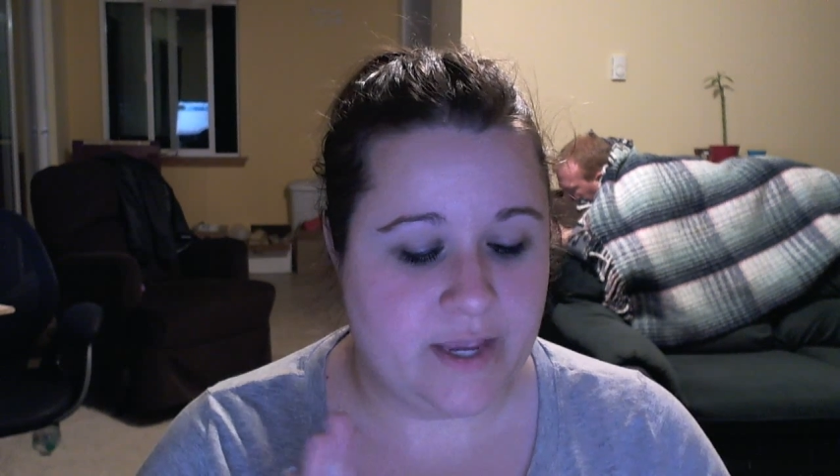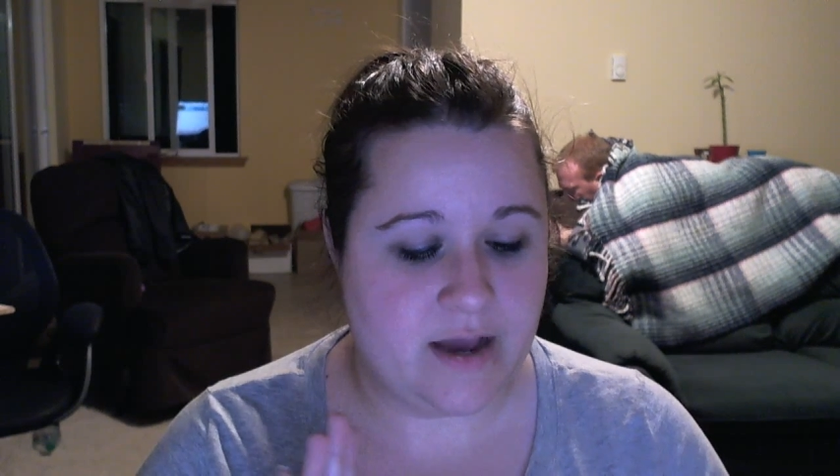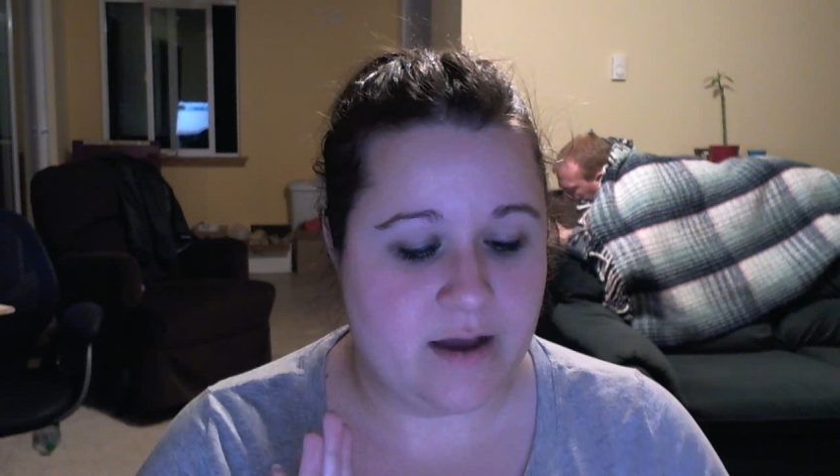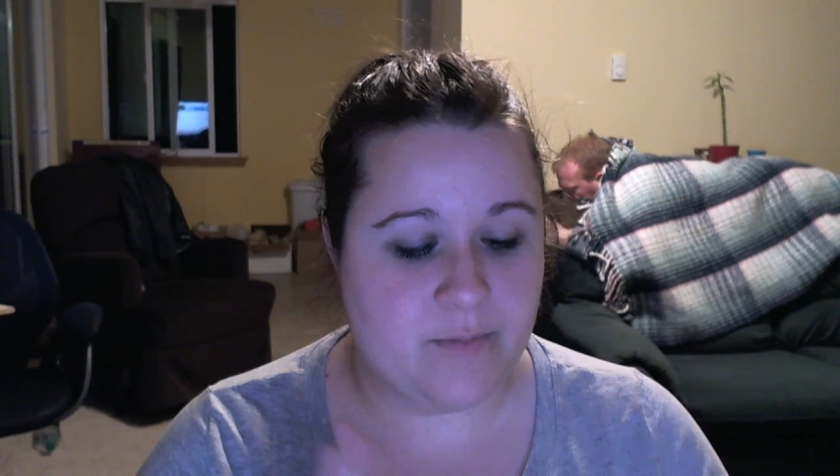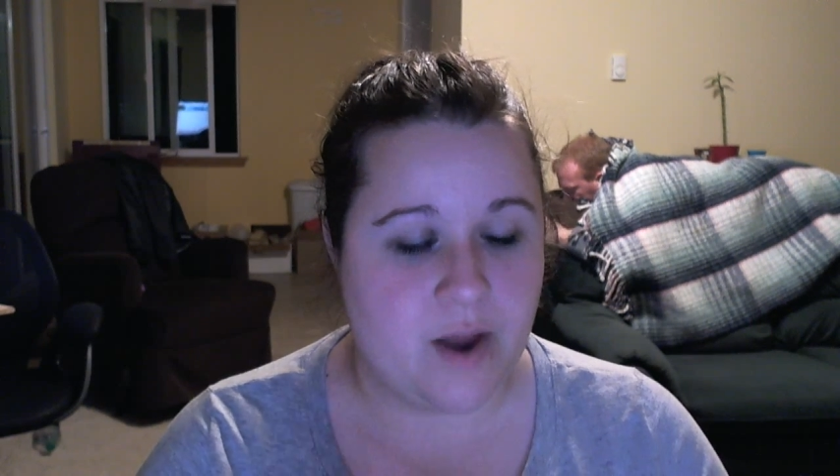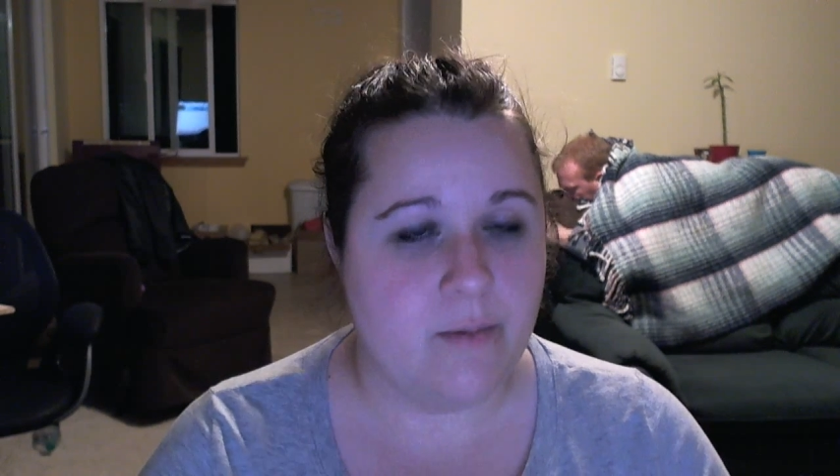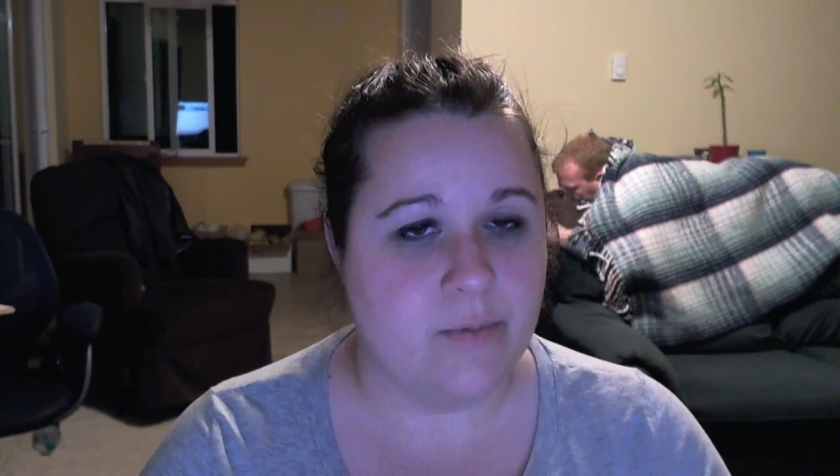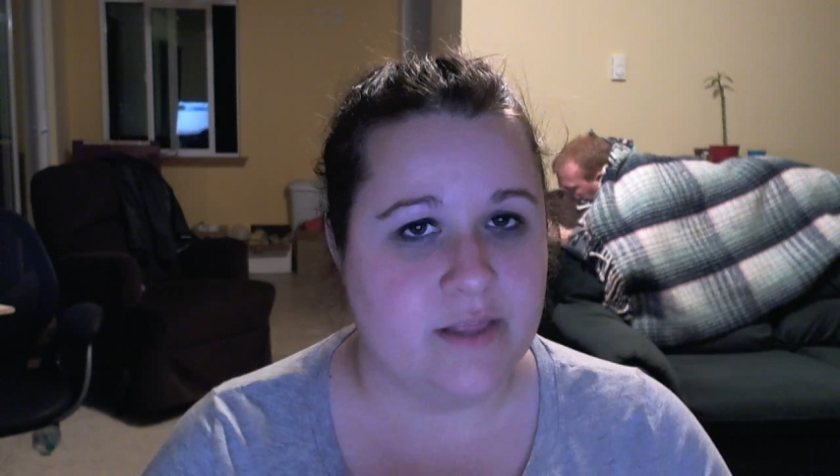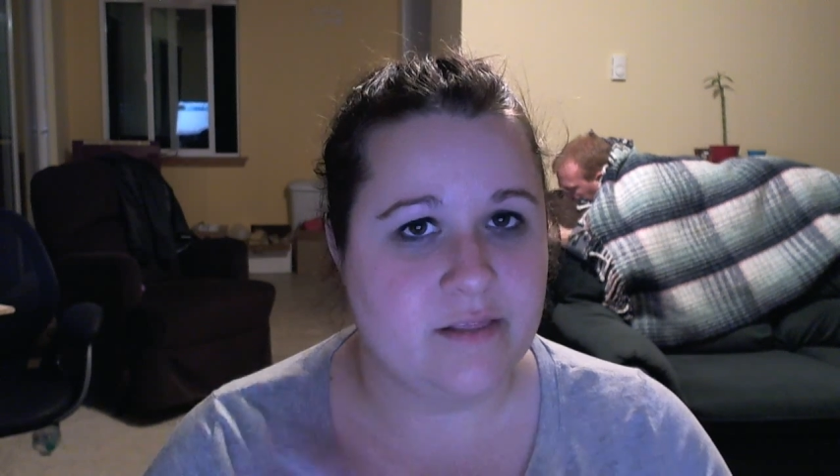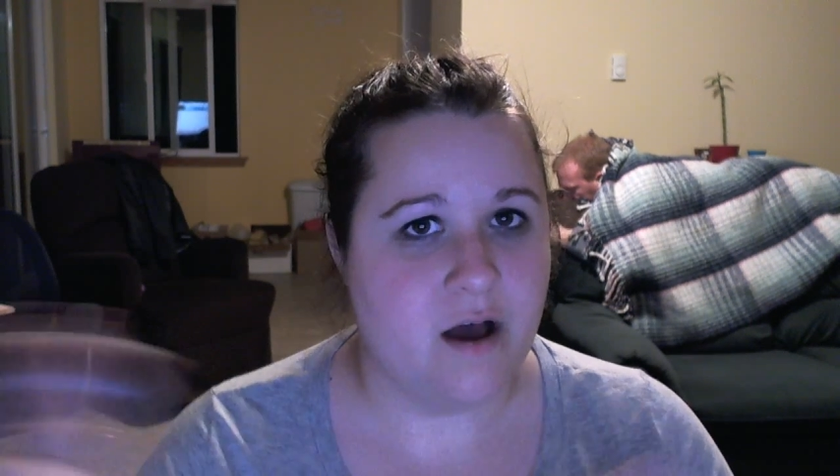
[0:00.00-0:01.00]

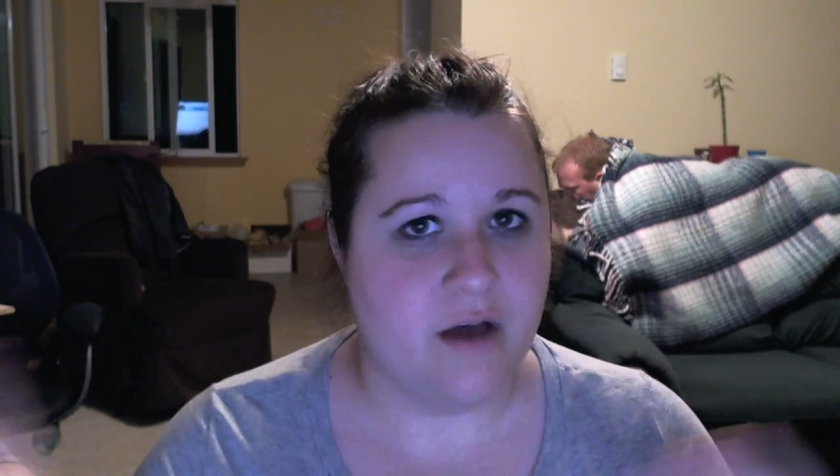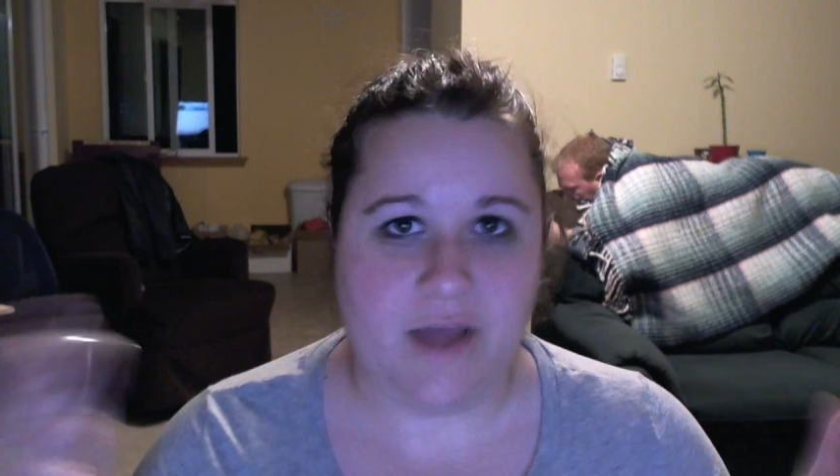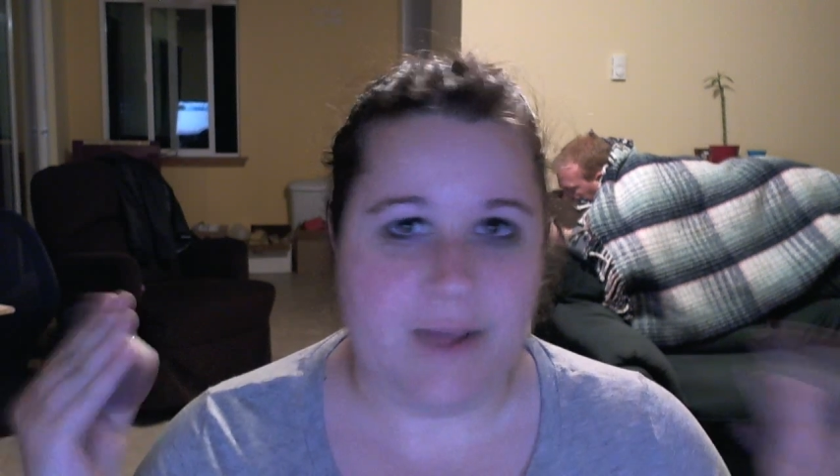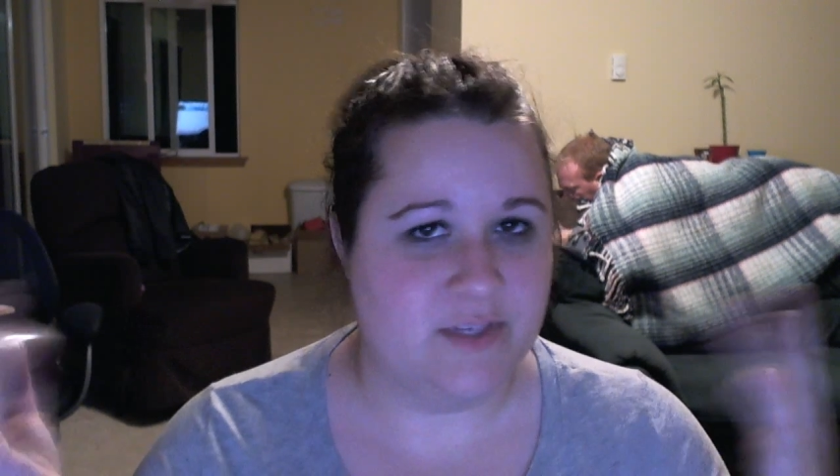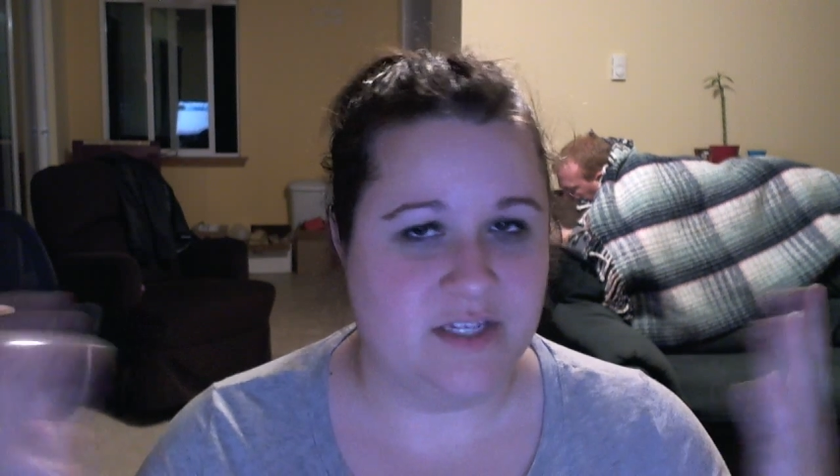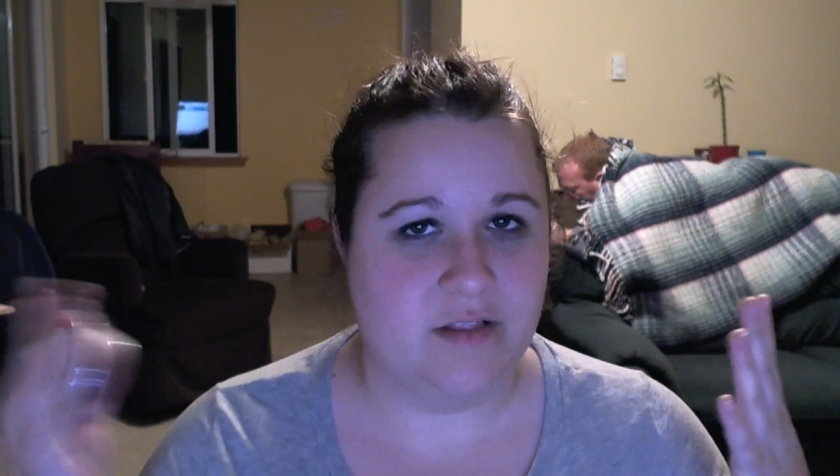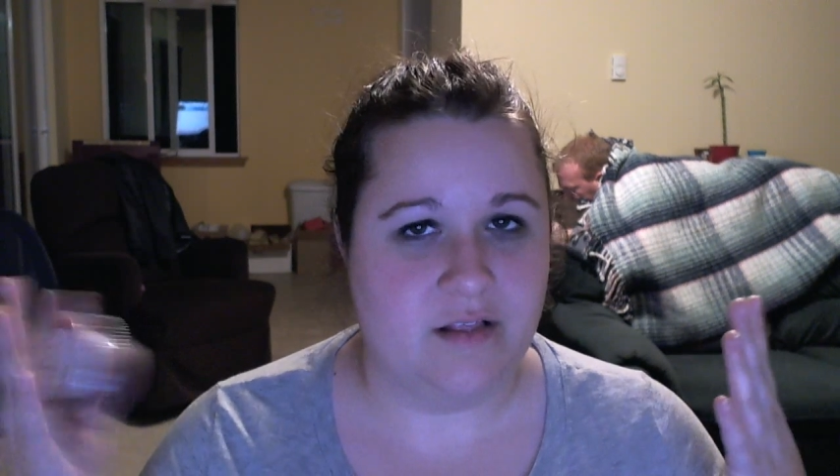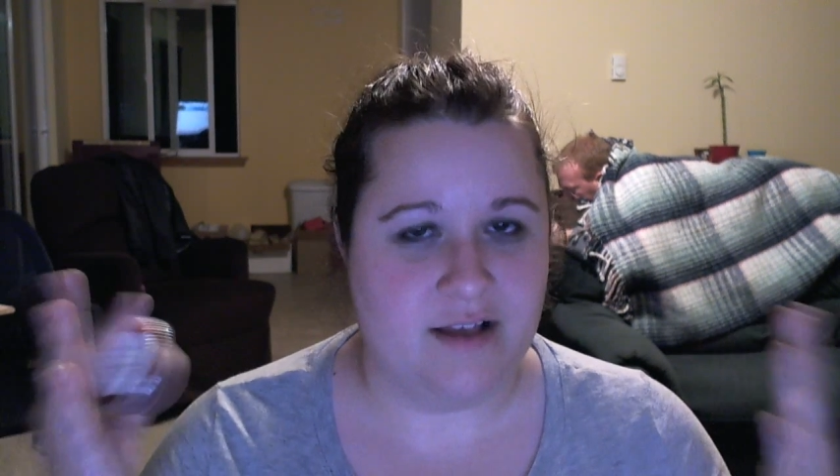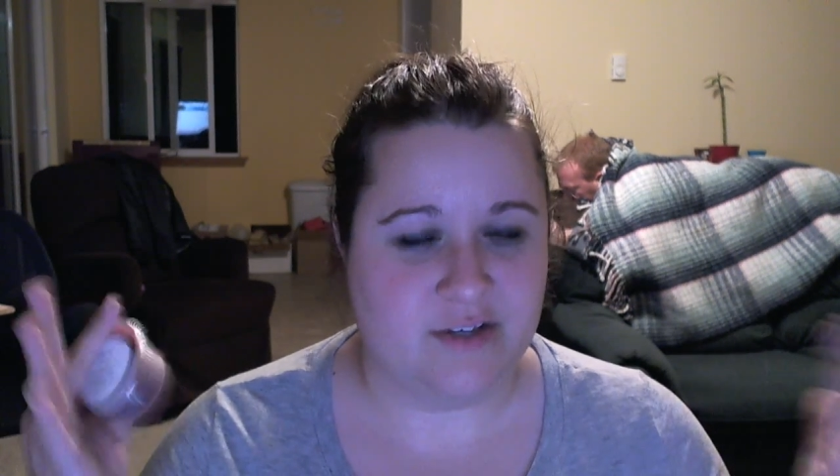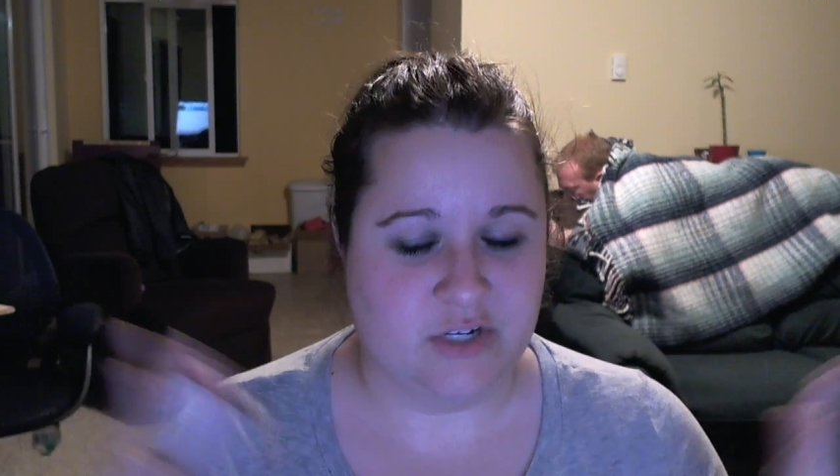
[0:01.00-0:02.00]
probably I missed all the
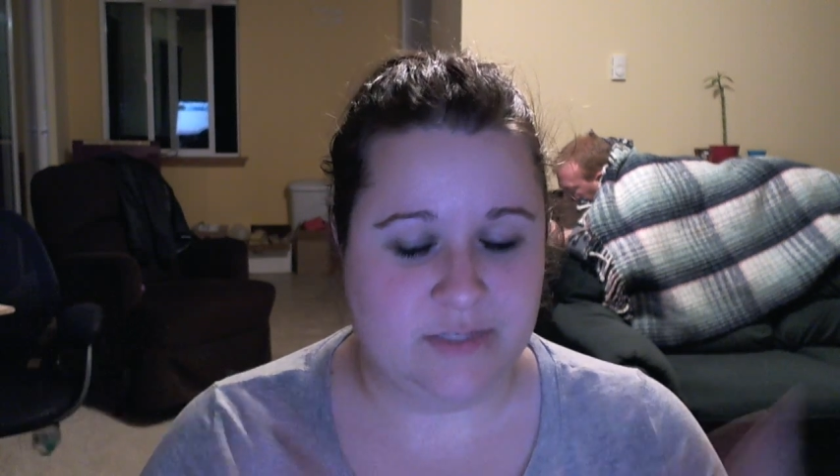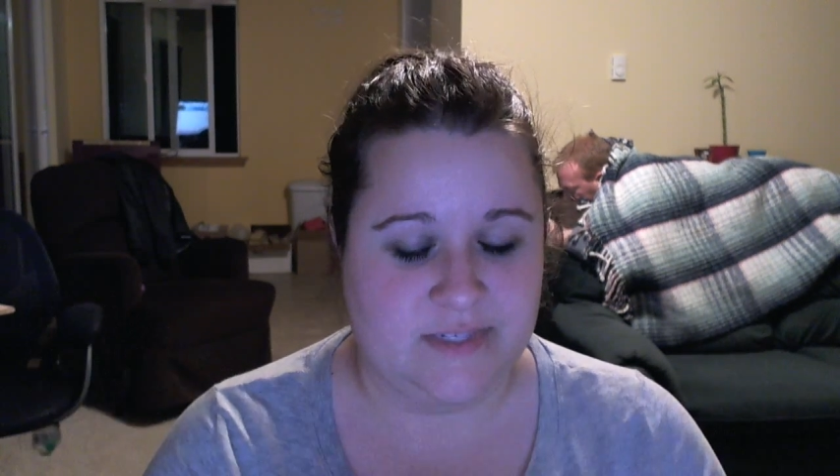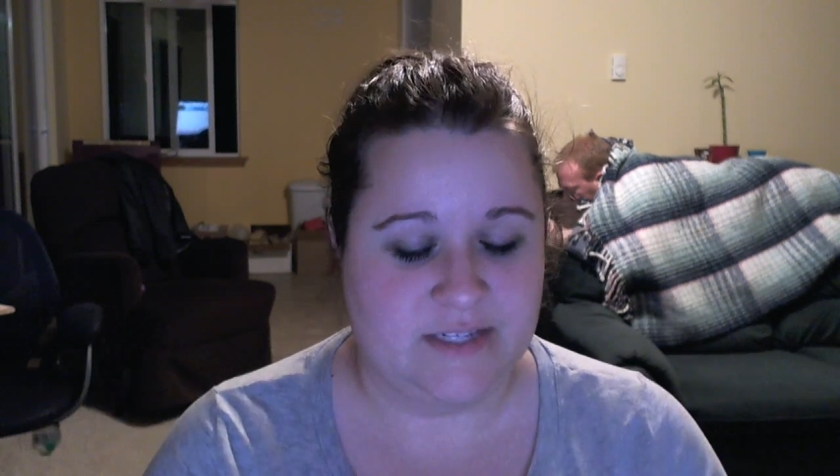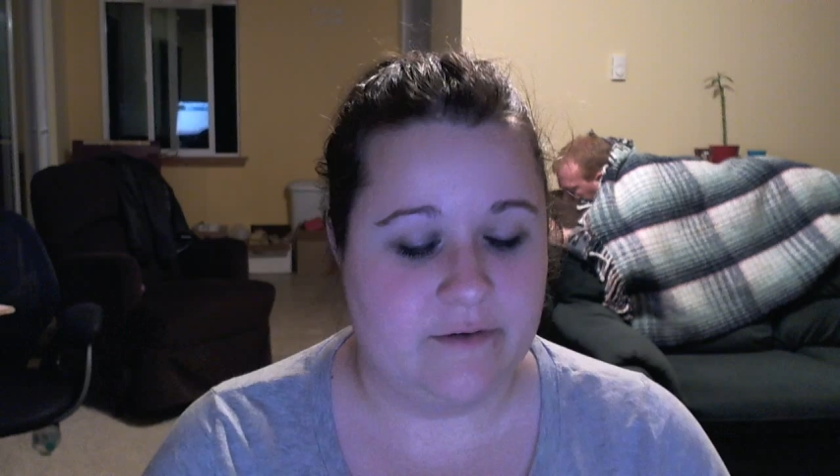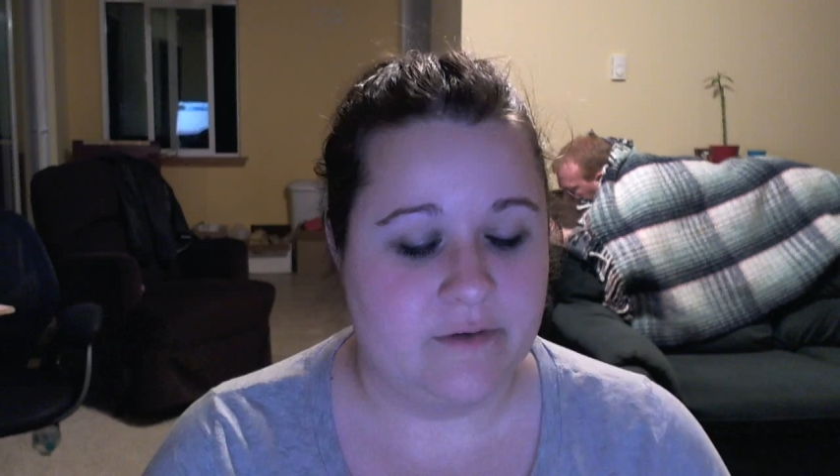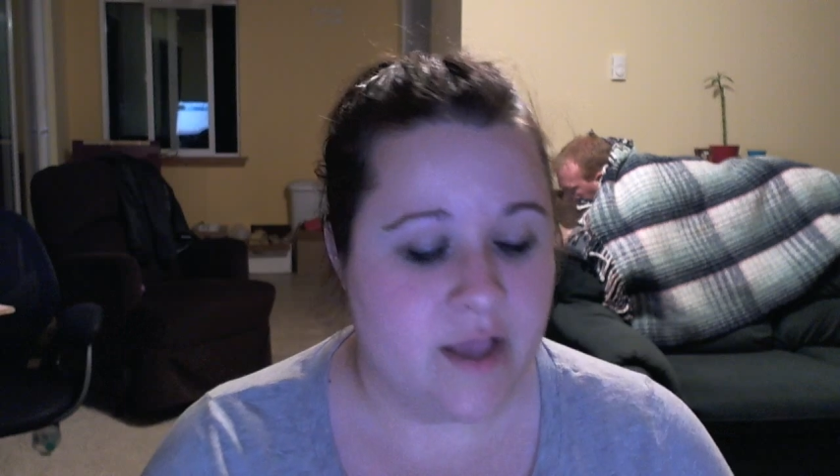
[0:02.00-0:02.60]
last Christmas stuff.